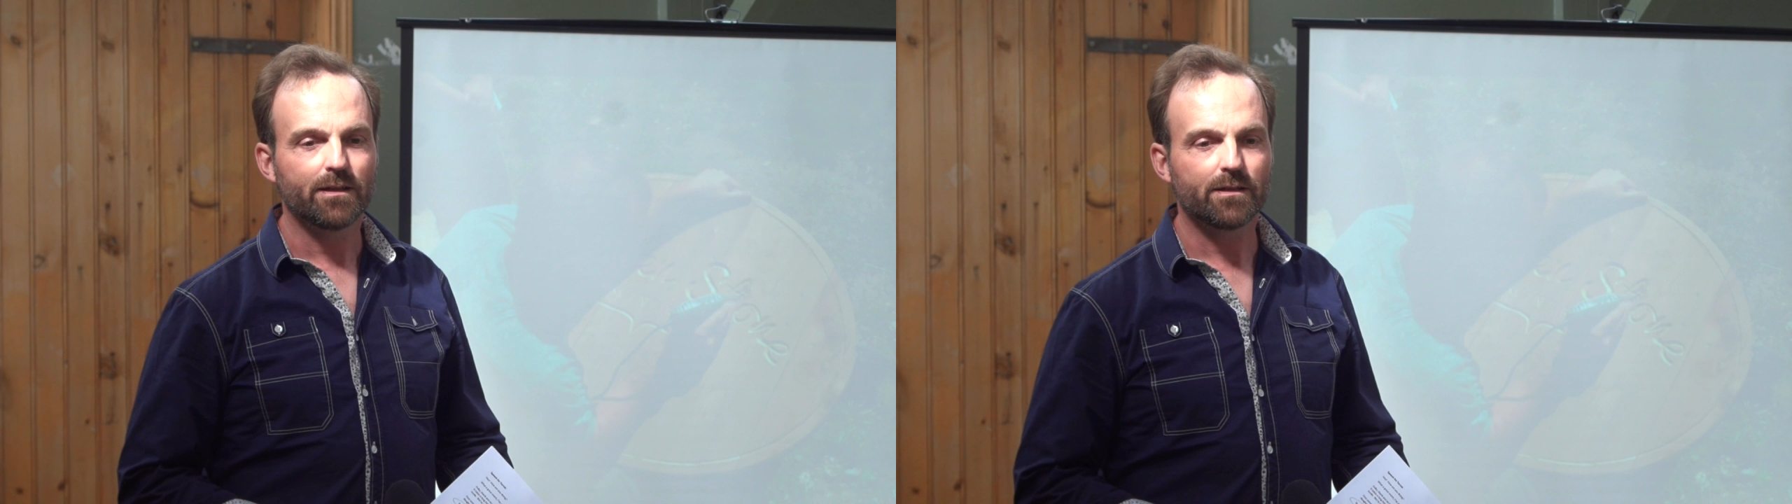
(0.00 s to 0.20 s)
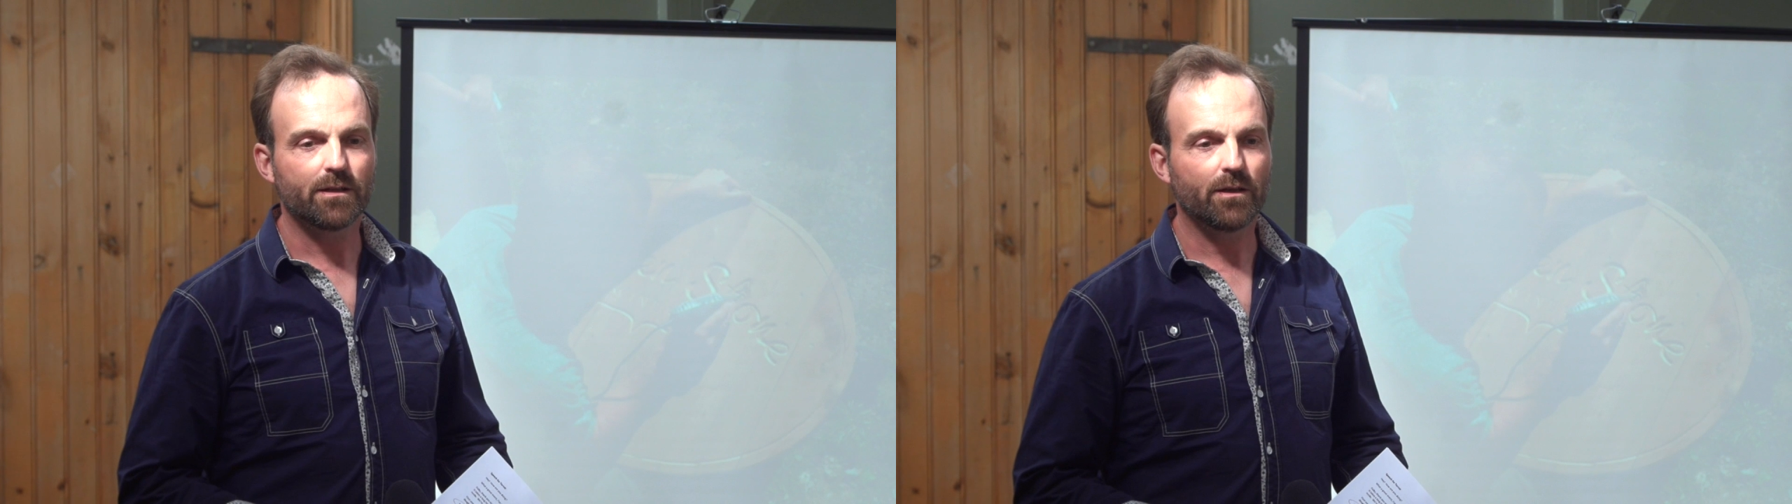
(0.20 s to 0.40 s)

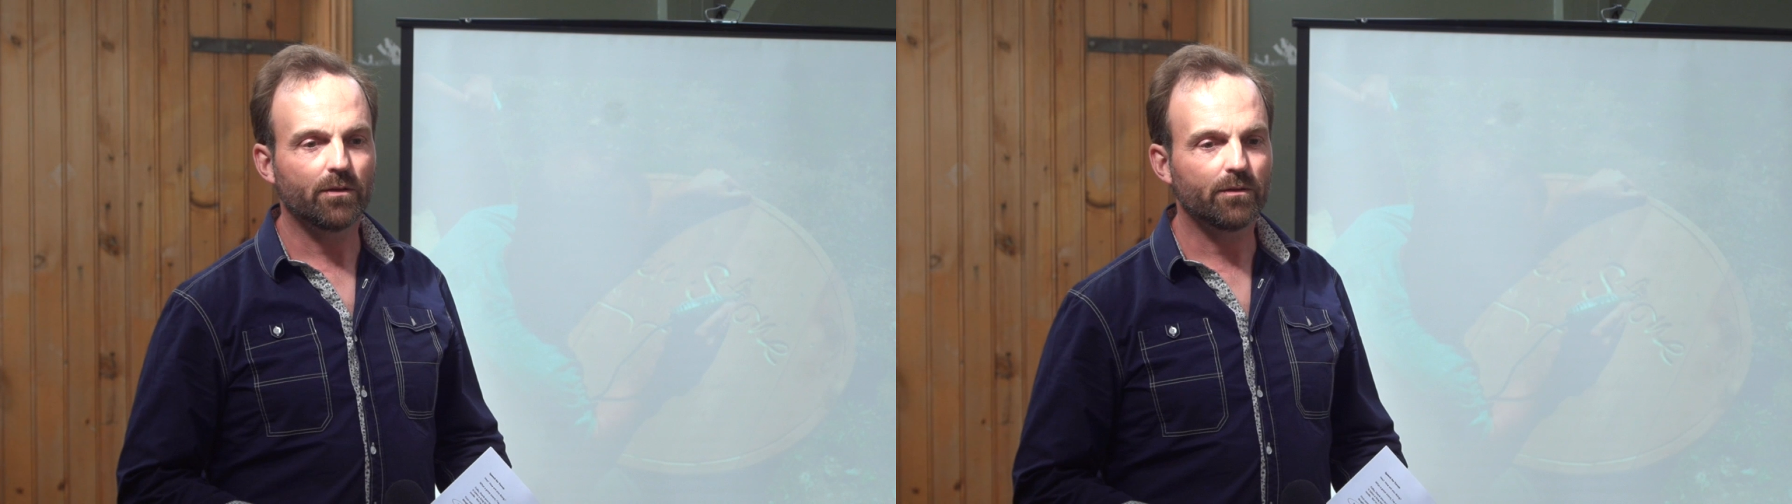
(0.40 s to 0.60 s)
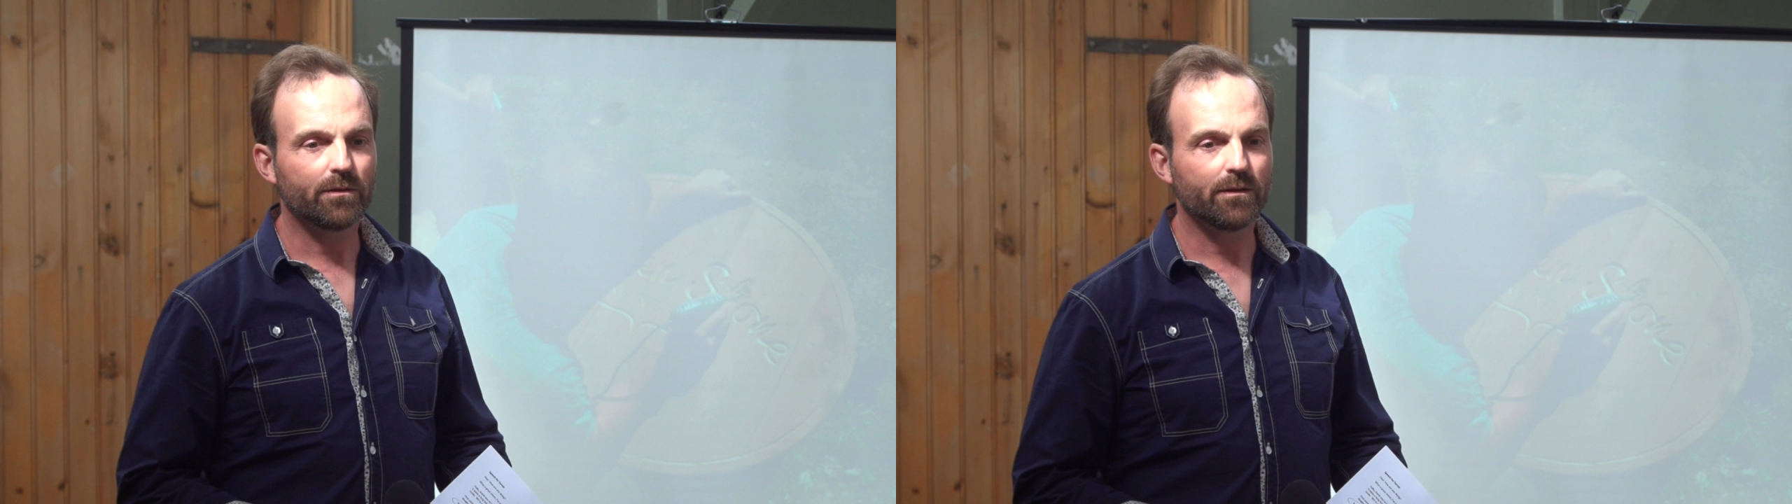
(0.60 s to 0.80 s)

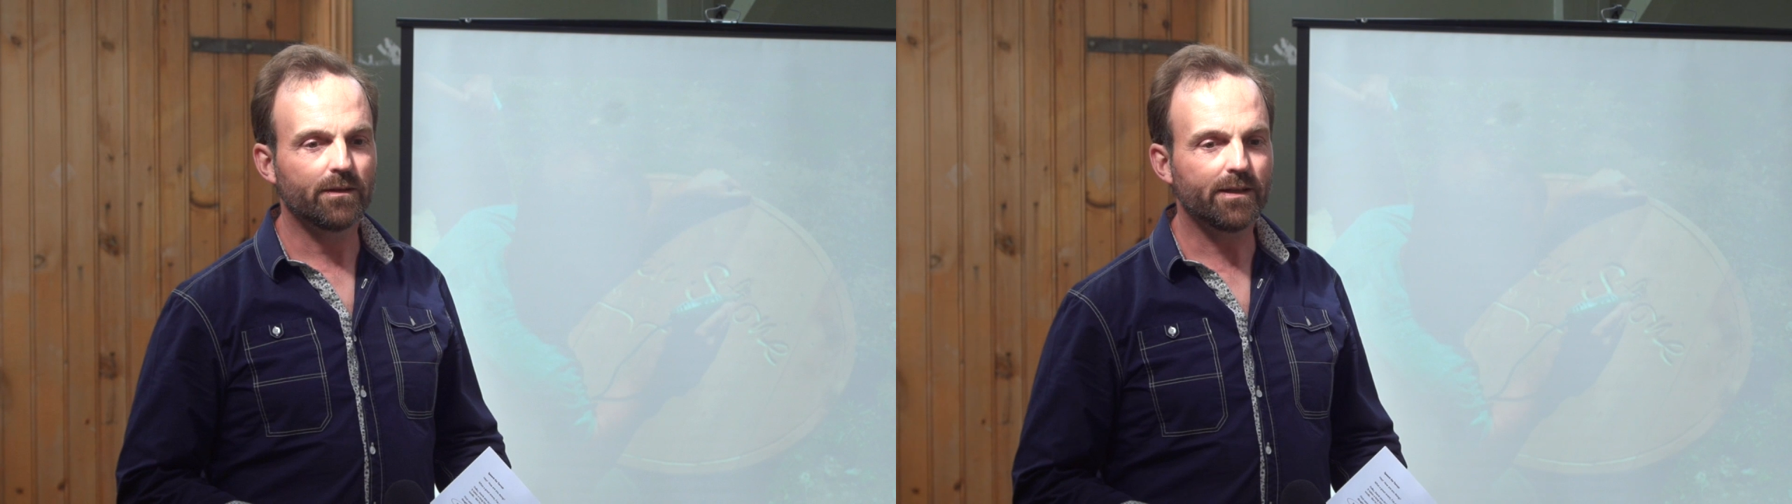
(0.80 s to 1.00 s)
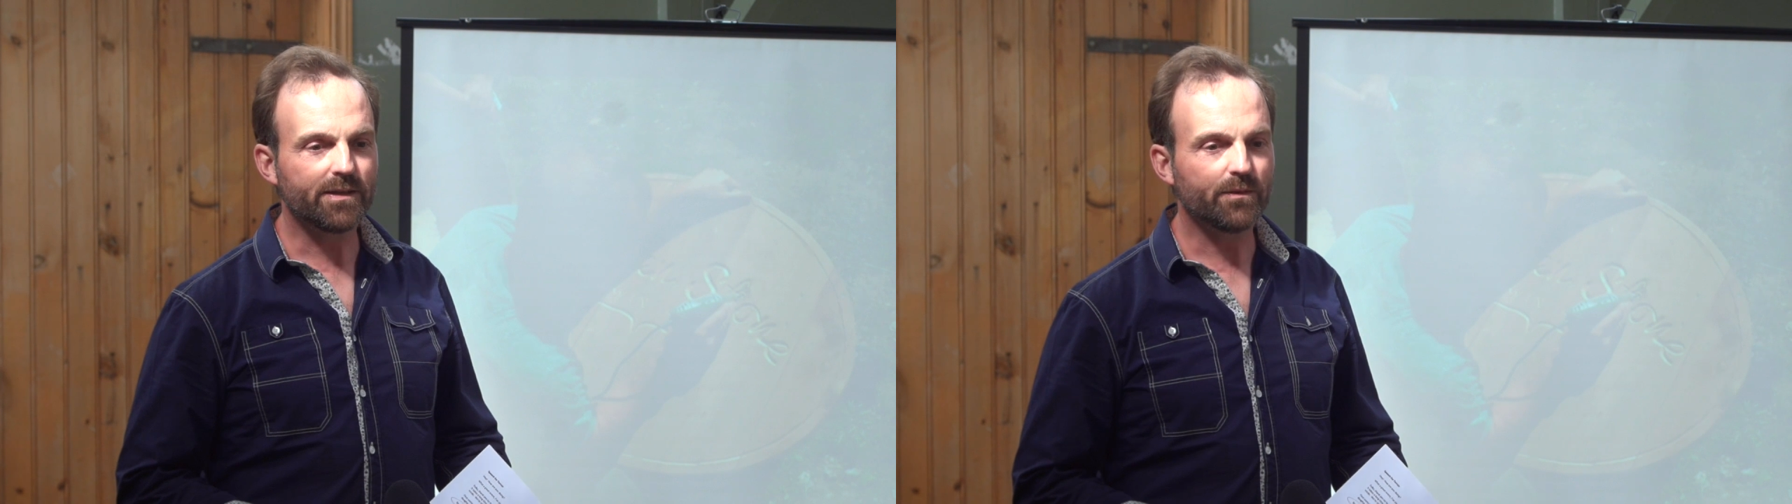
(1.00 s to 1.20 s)
So
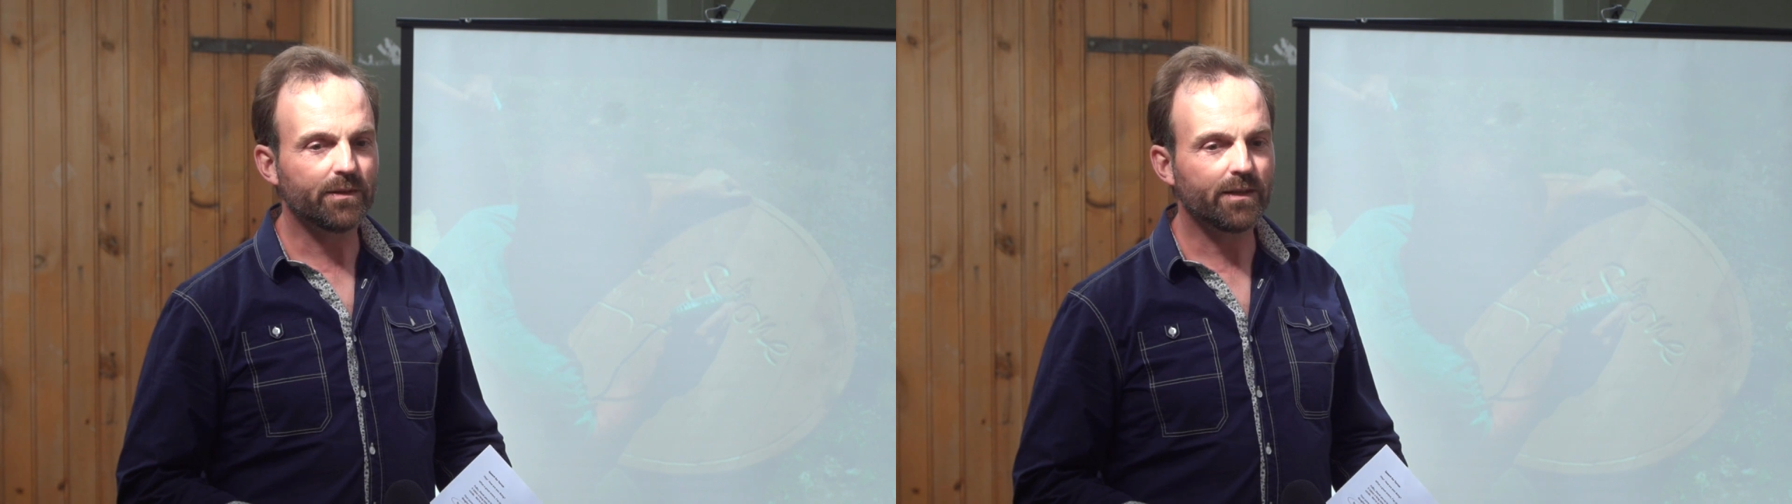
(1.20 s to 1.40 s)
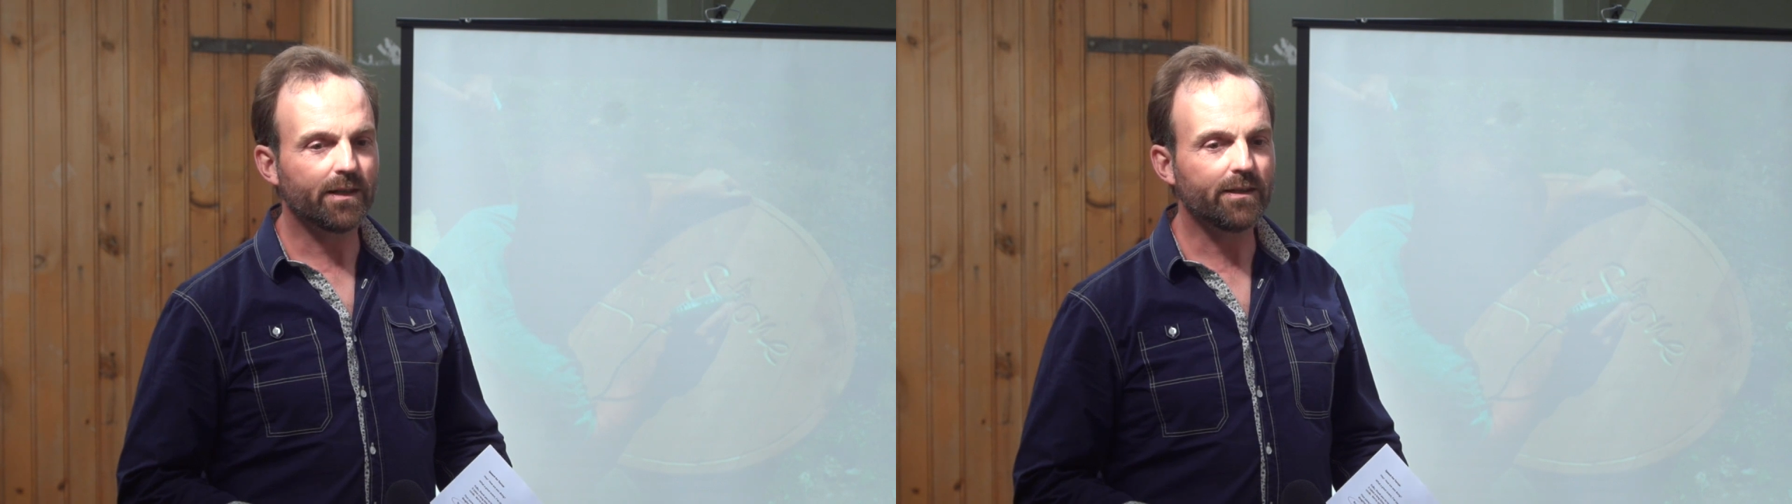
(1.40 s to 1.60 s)
that's
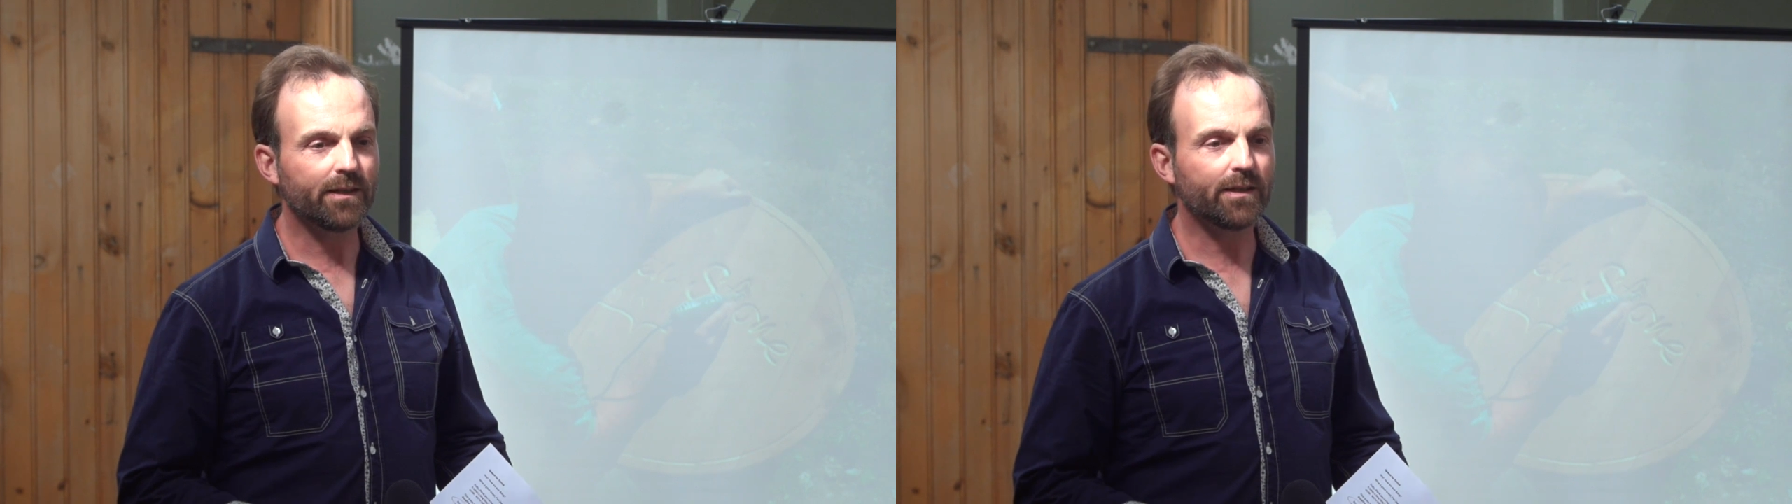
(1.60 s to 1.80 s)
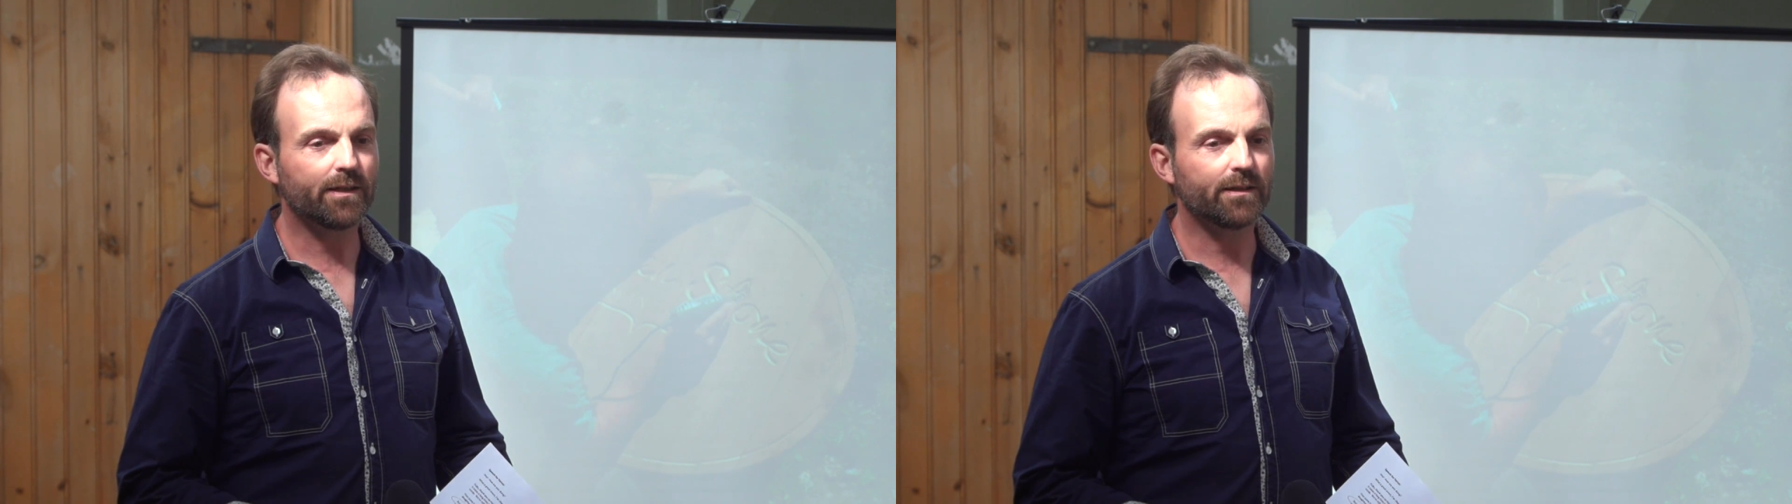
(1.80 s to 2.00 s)
what I
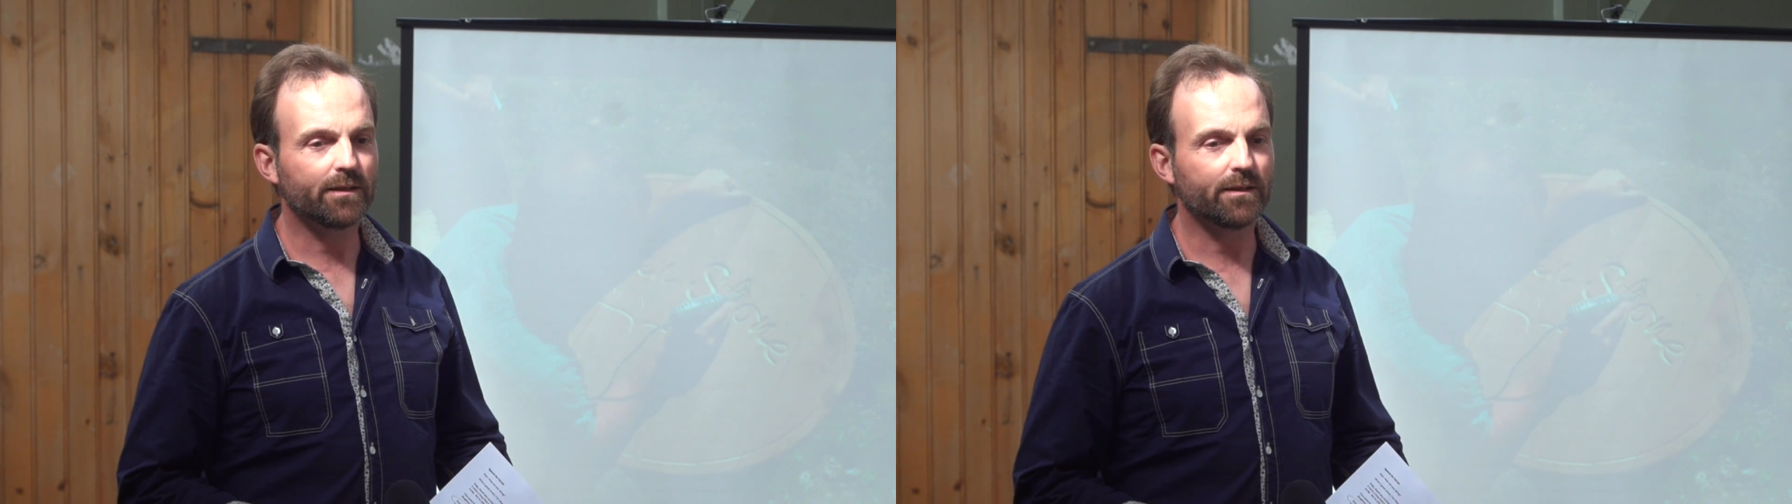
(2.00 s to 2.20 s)
think,